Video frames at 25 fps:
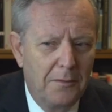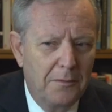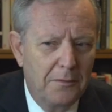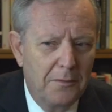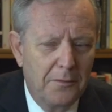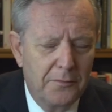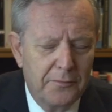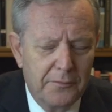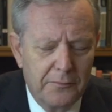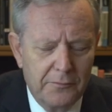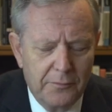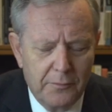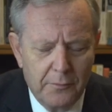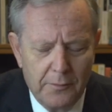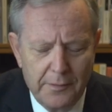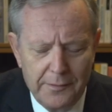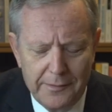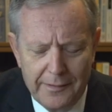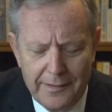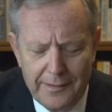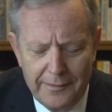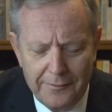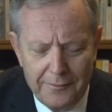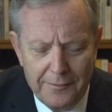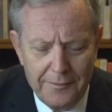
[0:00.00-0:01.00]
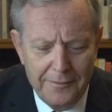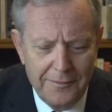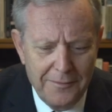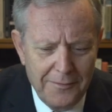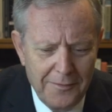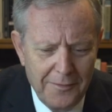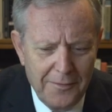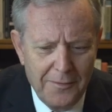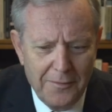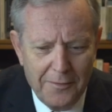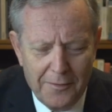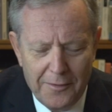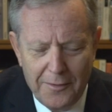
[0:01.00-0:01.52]
Listen, sweetheart,
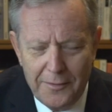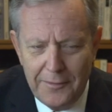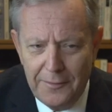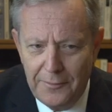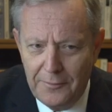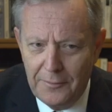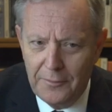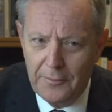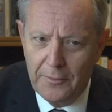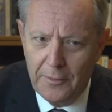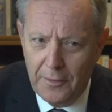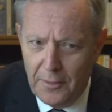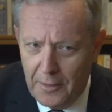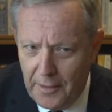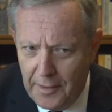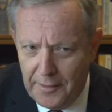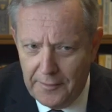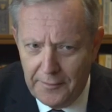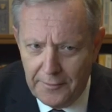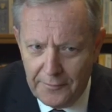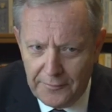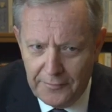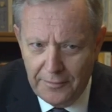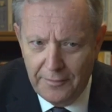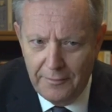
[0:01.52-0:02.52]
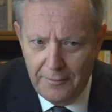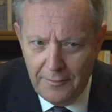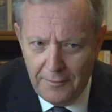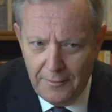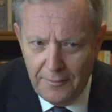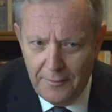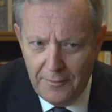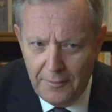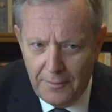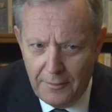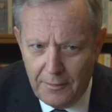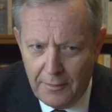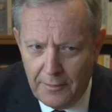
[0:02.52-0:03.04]
I didn't guide it.
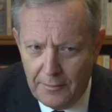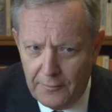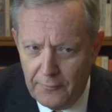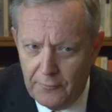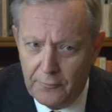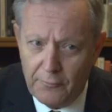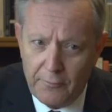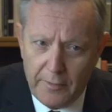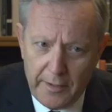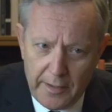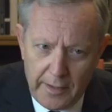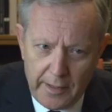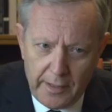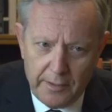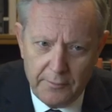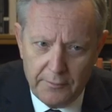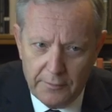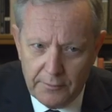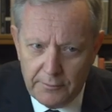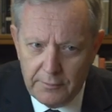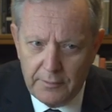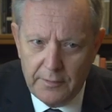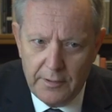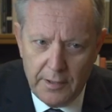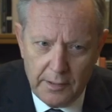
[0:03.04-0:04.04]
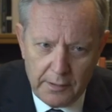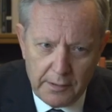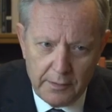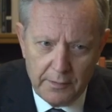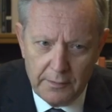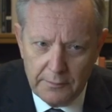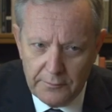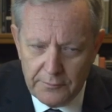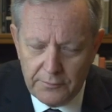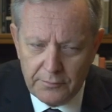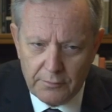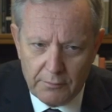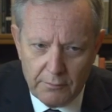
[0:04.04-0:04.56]
I dragged it kicking
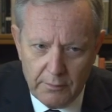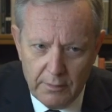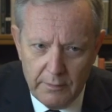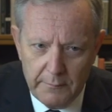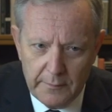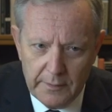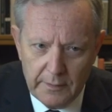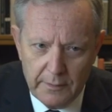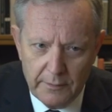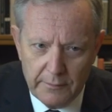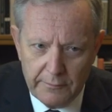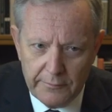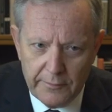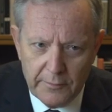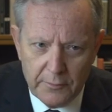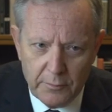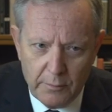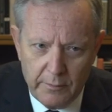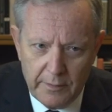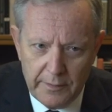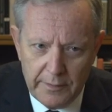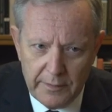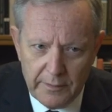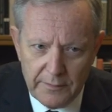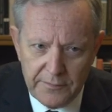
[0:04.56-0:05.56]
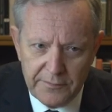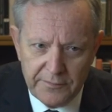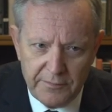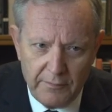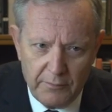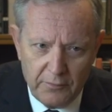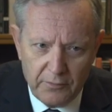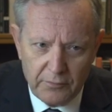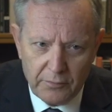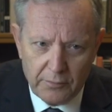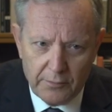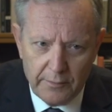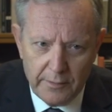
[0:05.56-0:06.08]
and screaming into the 20th
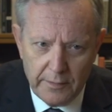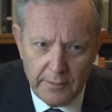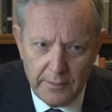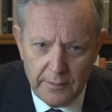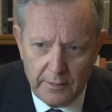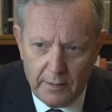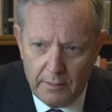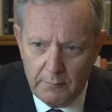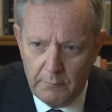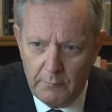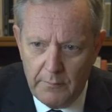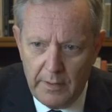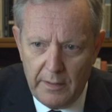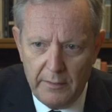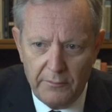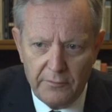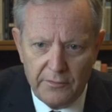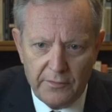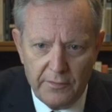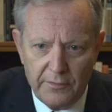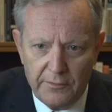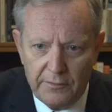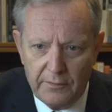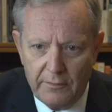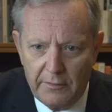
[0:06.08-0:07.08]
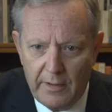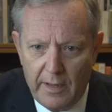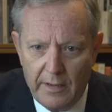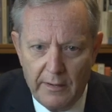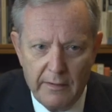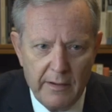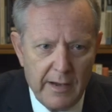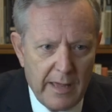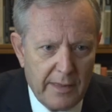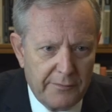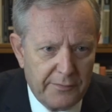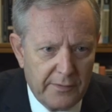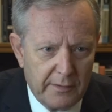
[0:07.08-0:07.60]
century. You know, Menzies had done
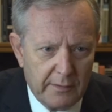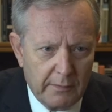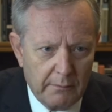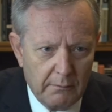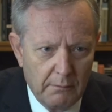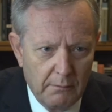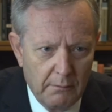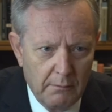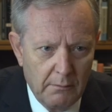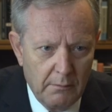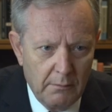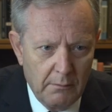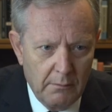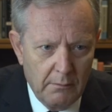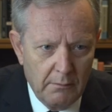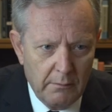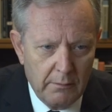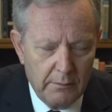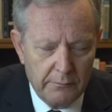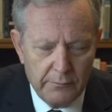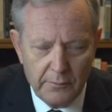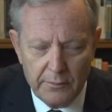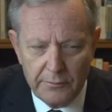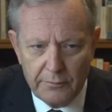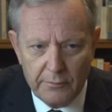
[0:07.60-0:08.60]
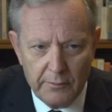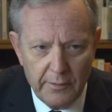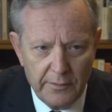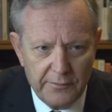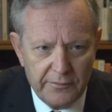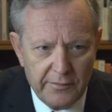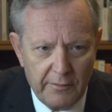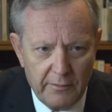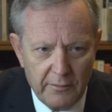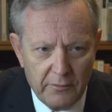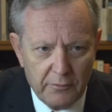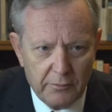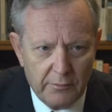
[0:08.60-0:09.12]
nothing in the 3
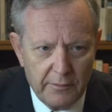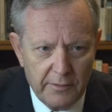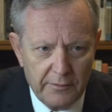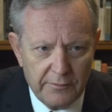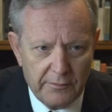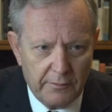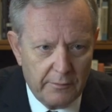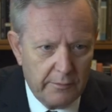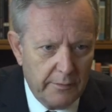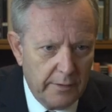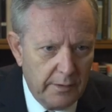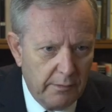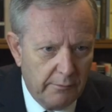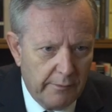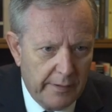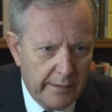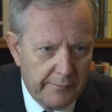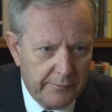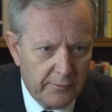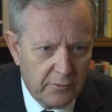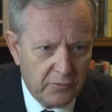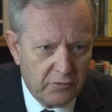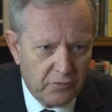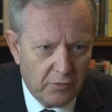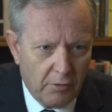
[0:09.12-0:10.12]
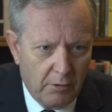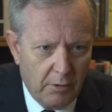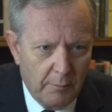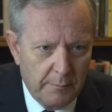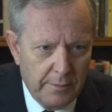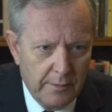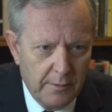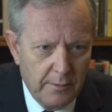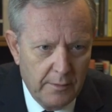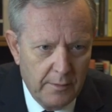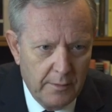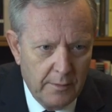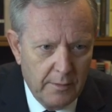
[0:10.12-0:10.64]
centuries that he ran the shop.
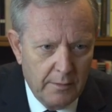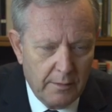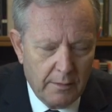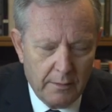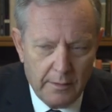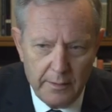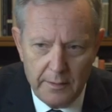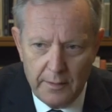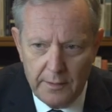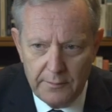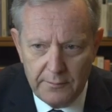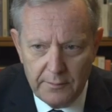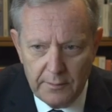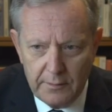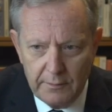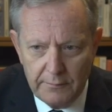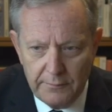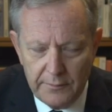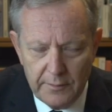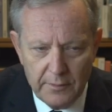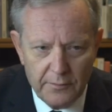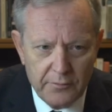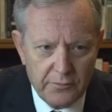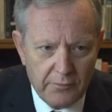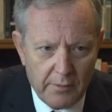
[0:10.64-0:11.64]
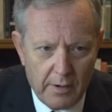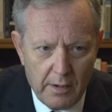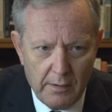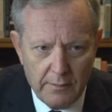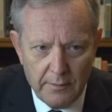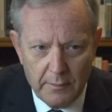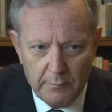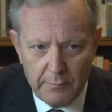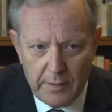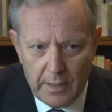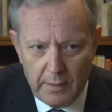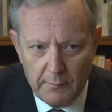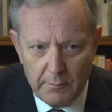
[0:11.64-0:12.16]
I had to give the
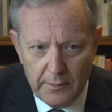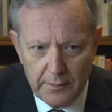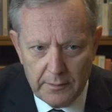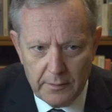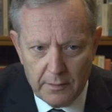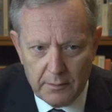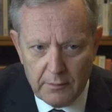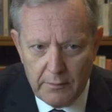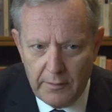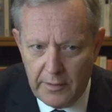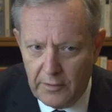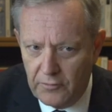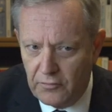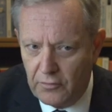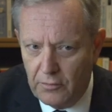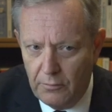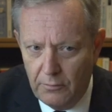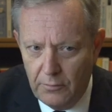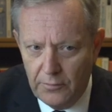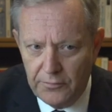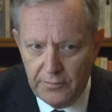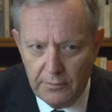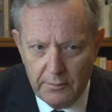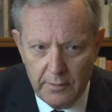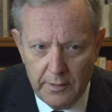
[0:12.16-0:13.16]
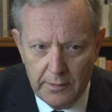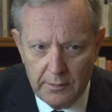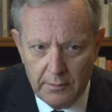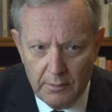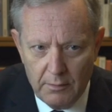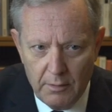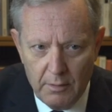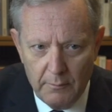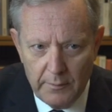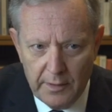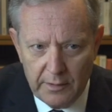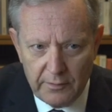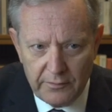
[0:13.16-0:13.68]
Australian public a crash course on
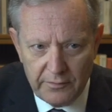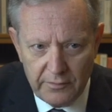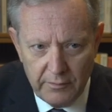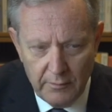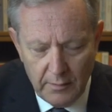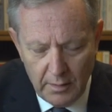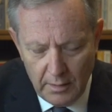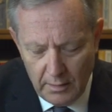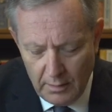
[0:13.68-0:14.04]
economics,